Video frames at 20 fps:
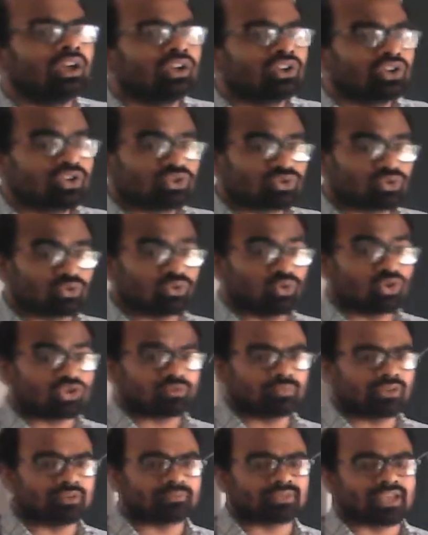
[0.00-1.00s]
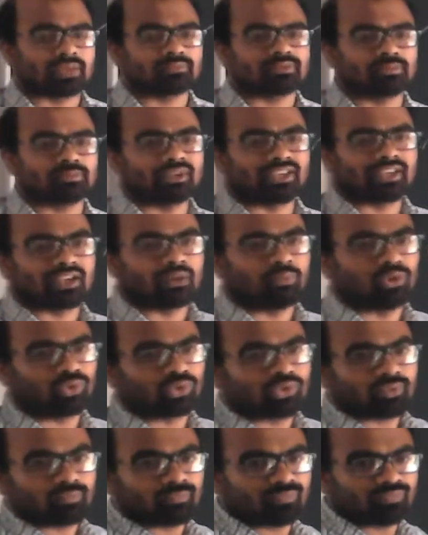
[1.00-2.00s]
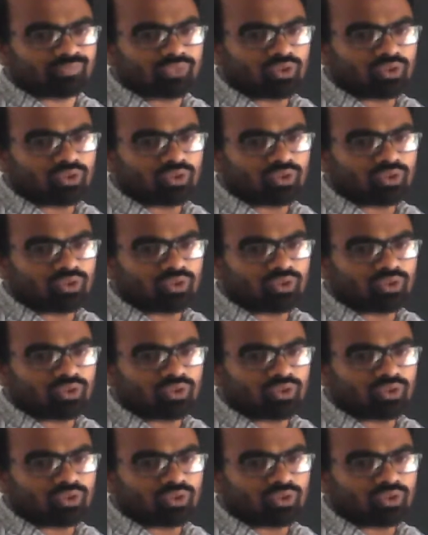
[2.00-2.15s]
So those bulbs I am speaking about.